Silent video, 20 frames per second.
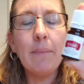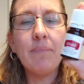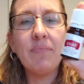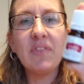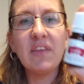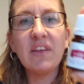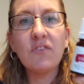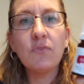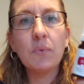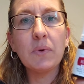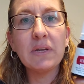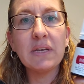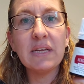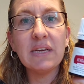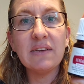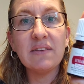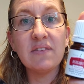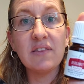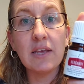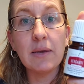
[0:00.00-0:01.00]
This one
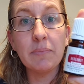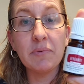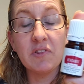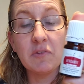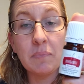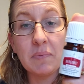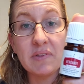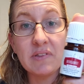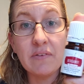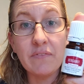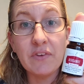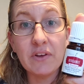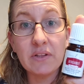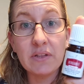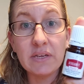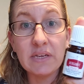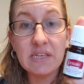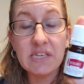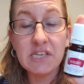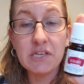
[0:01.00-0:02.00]
is labeled
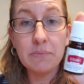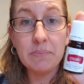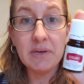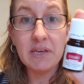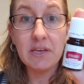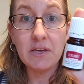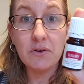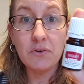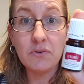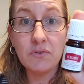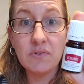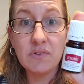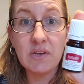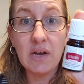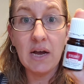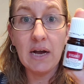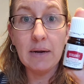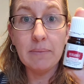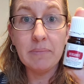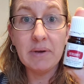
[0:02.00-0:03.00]
specifically to be used
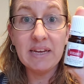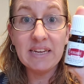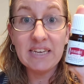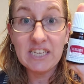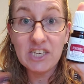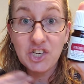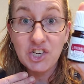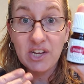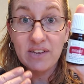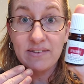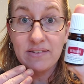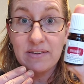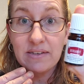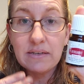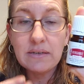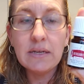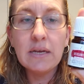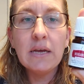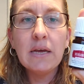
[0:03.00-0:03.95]
and ingested.